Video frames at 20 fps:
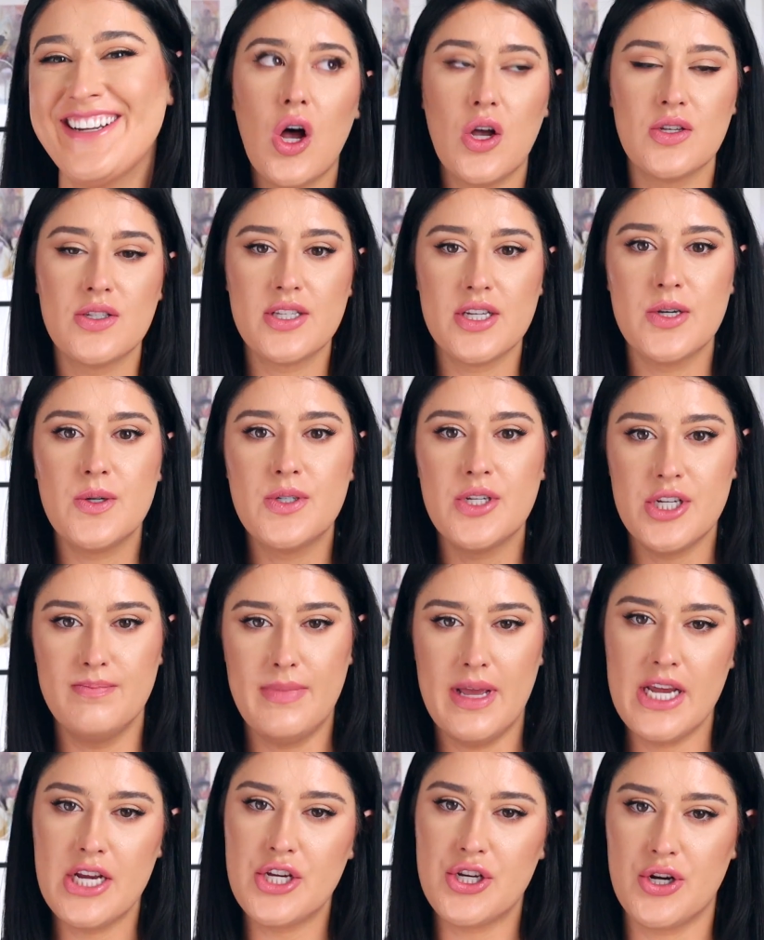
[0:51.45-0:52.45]
Also, to
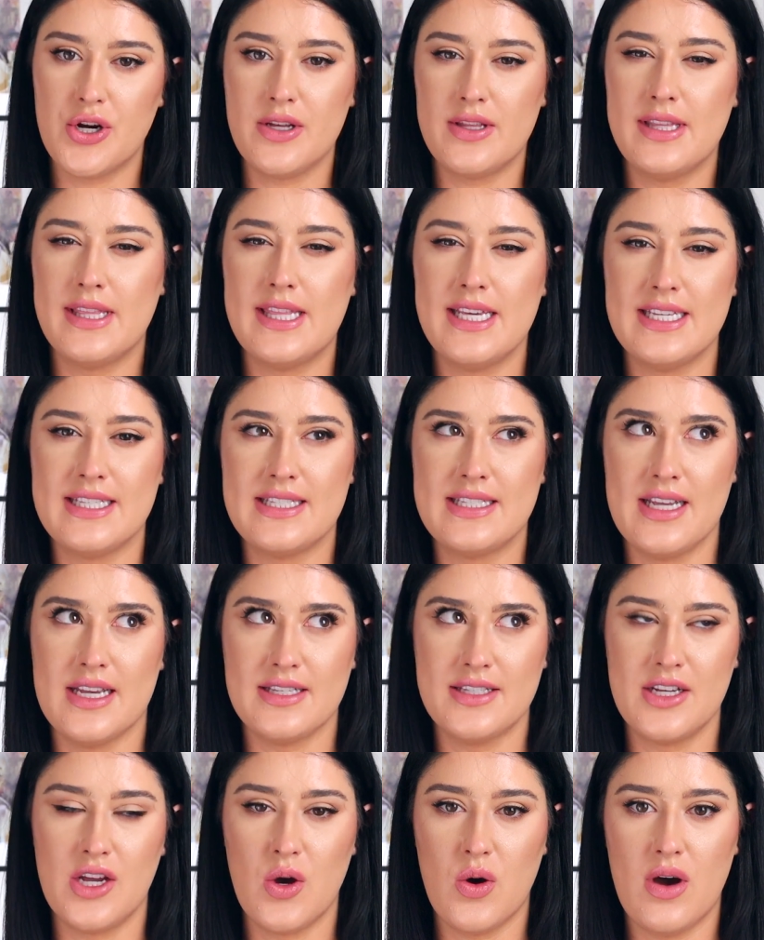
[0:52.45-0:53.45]
make sure that this
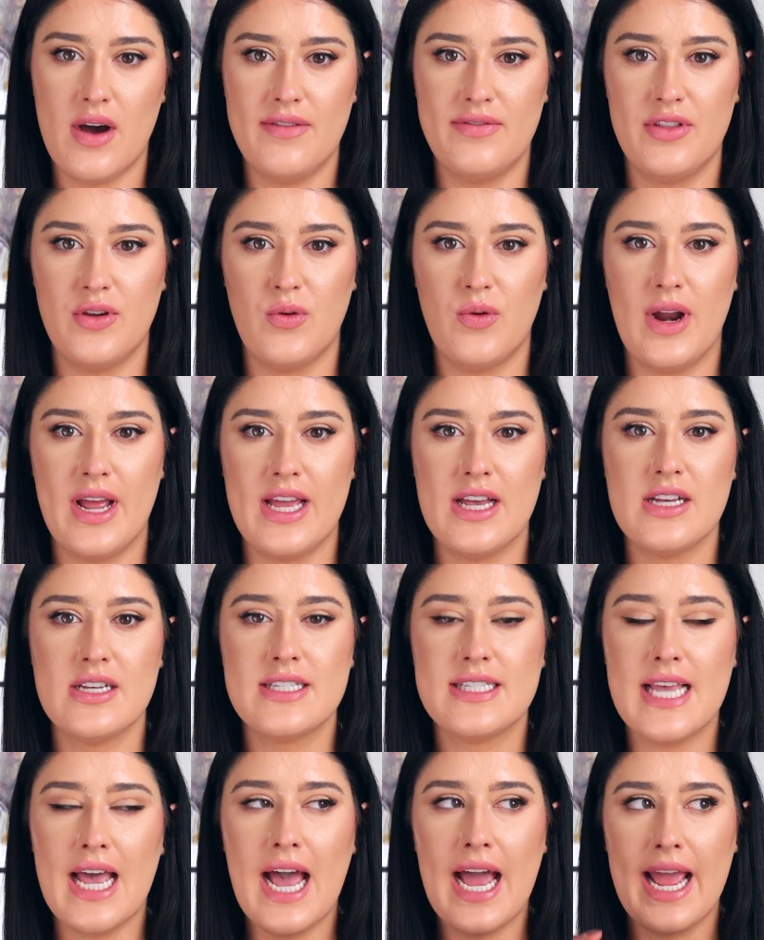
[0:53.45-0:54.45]
doesn't go off the
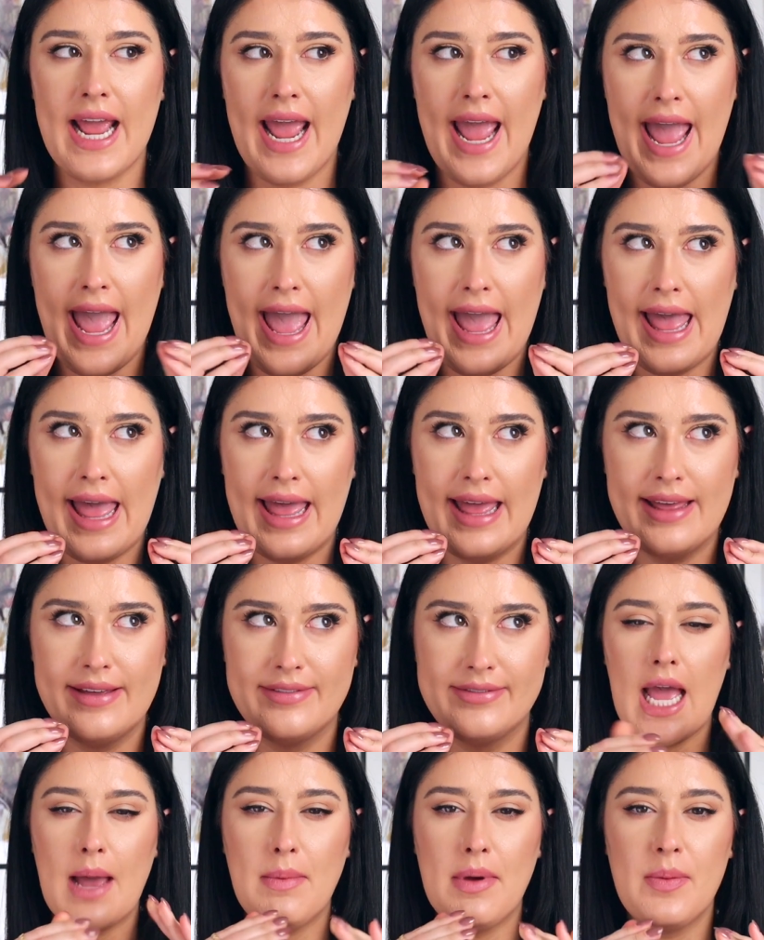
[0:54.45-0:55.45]
rails, I
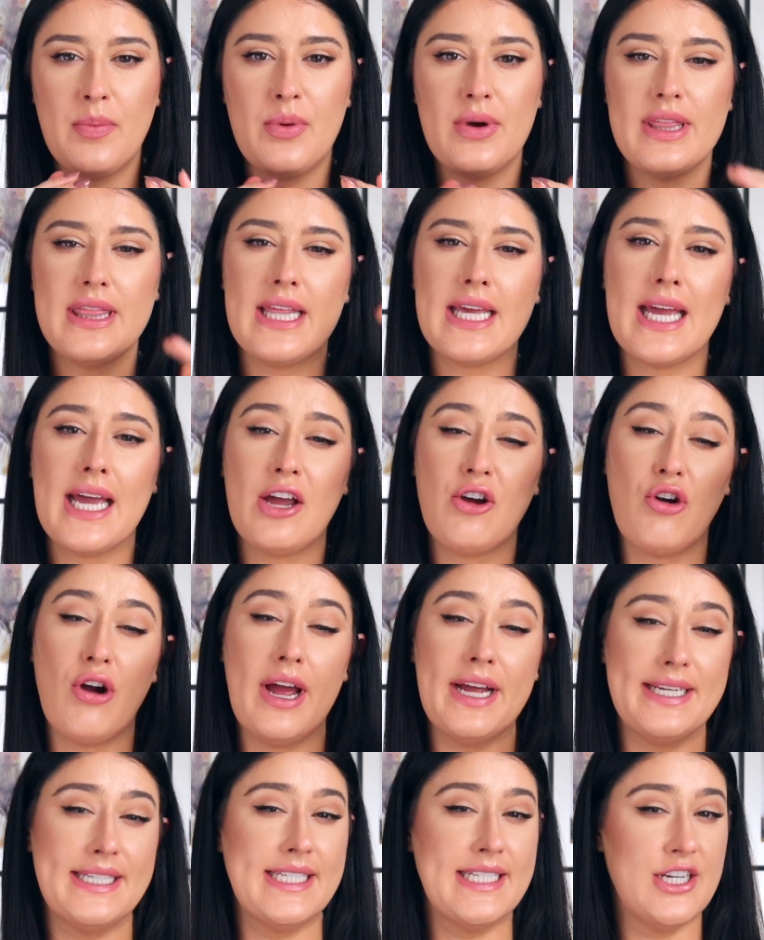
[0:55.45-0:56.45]
have come up with like a
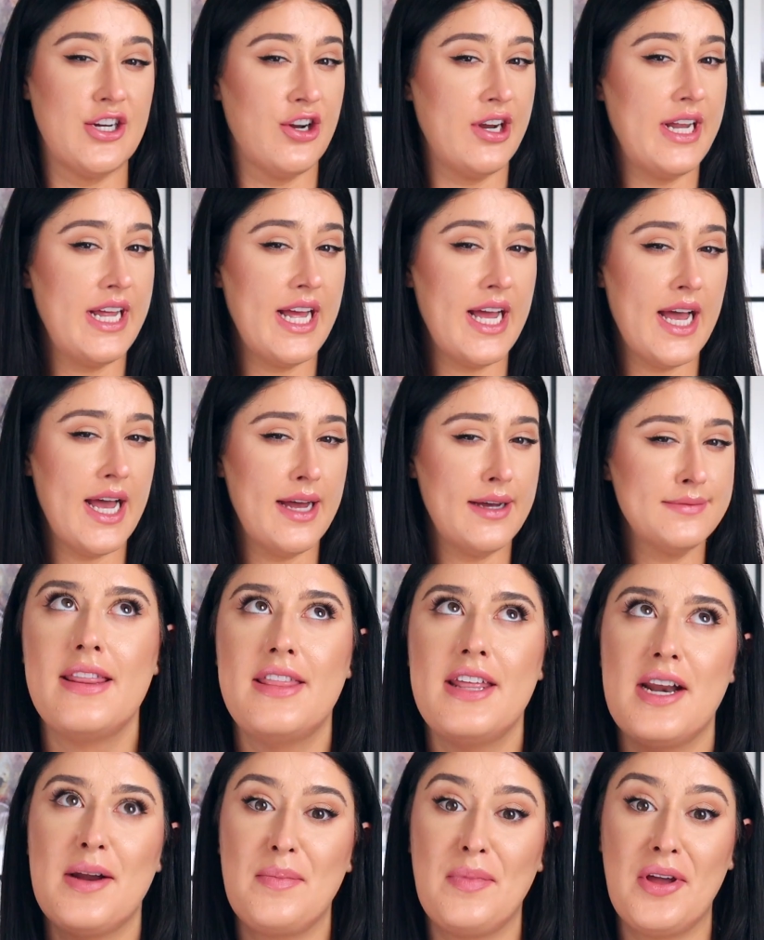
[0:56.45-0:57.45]
criteria
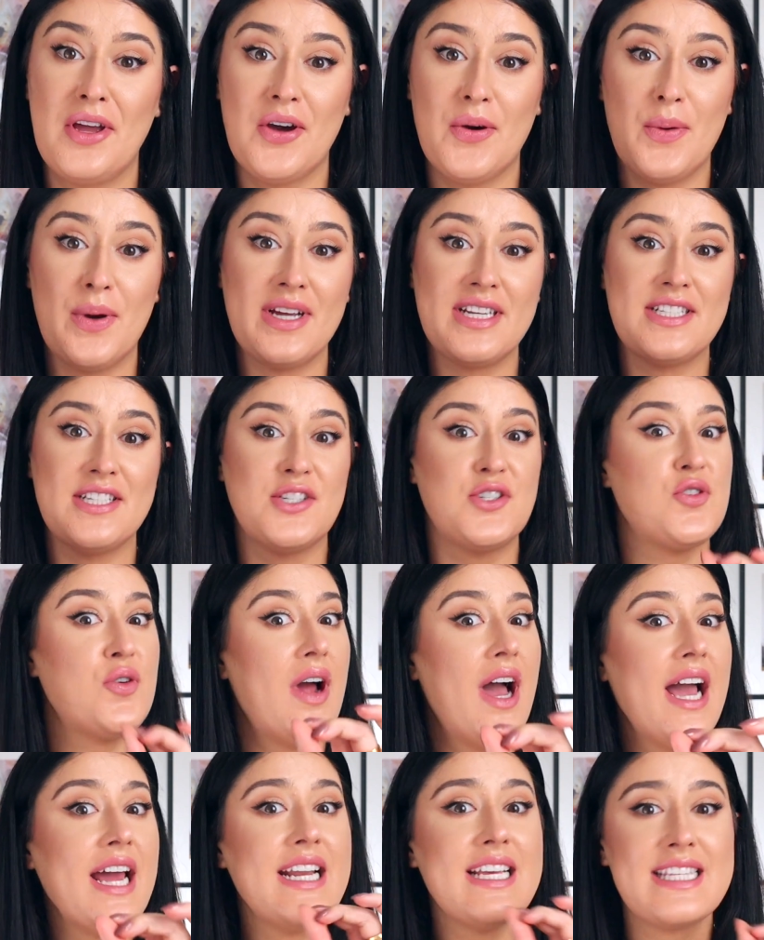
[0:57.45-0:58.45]
that I'm going to
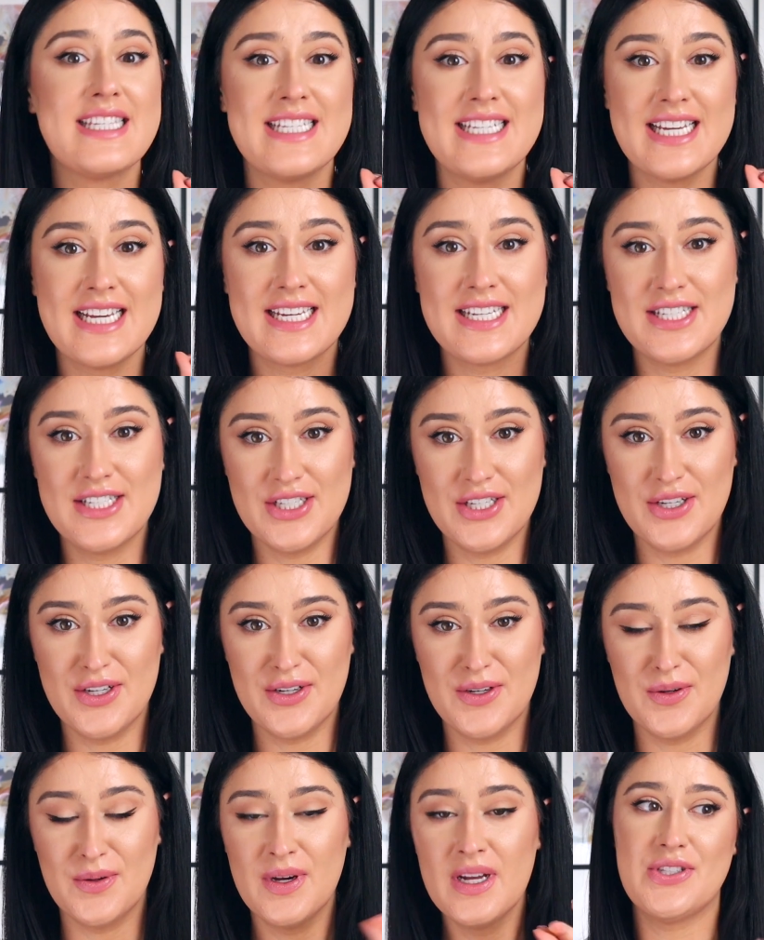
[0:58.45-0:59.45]
try to stick
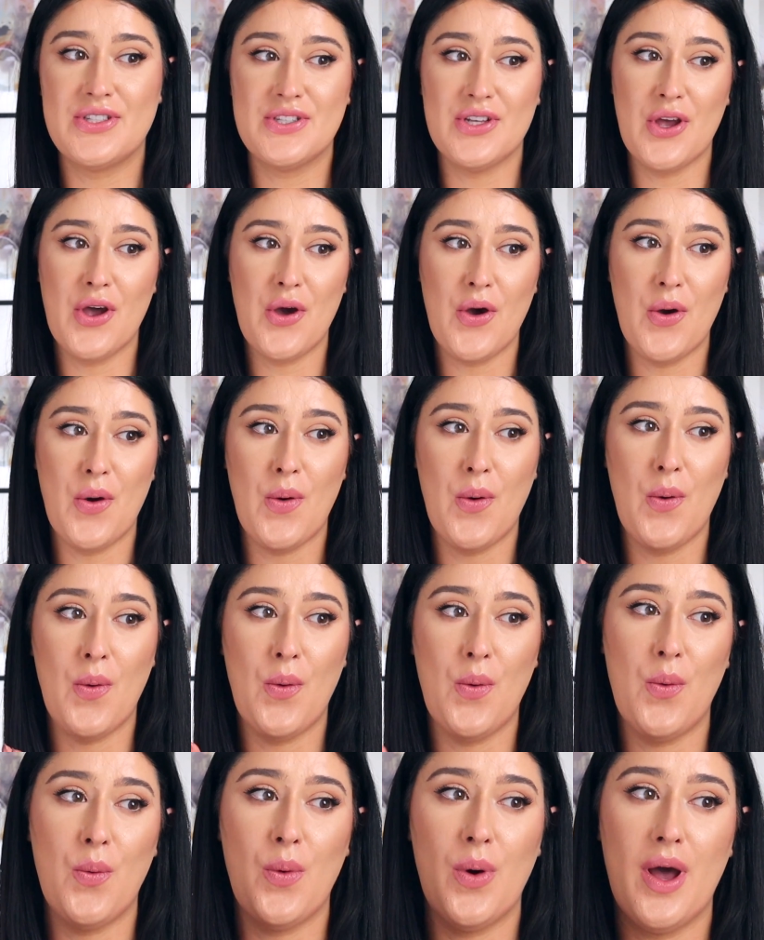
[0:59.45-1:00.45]
to
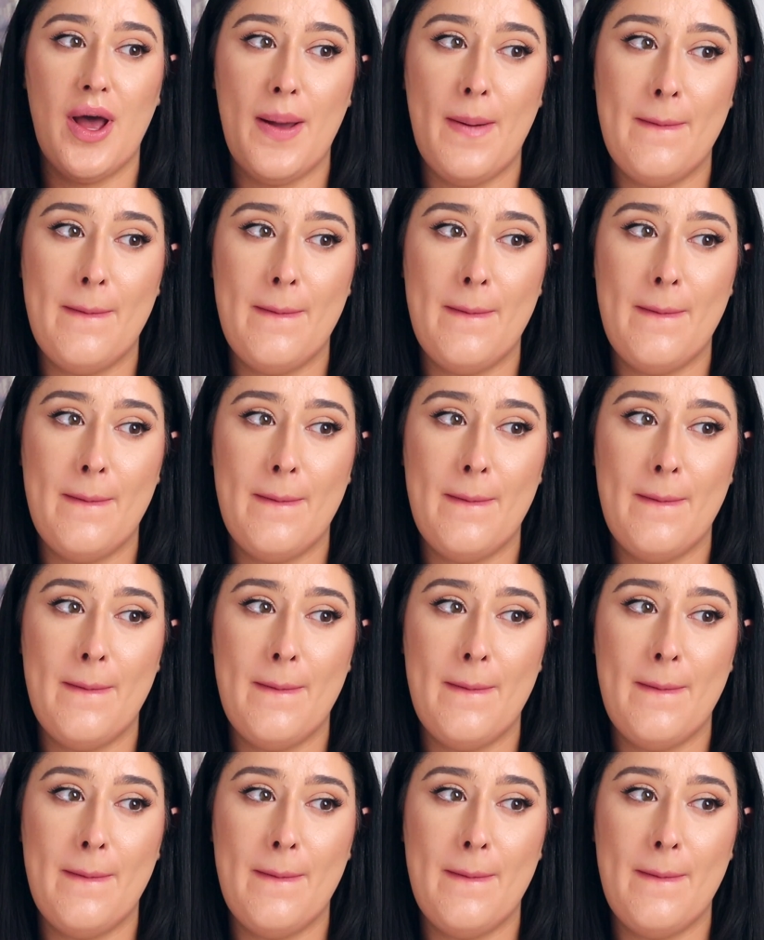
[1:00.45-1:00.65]
so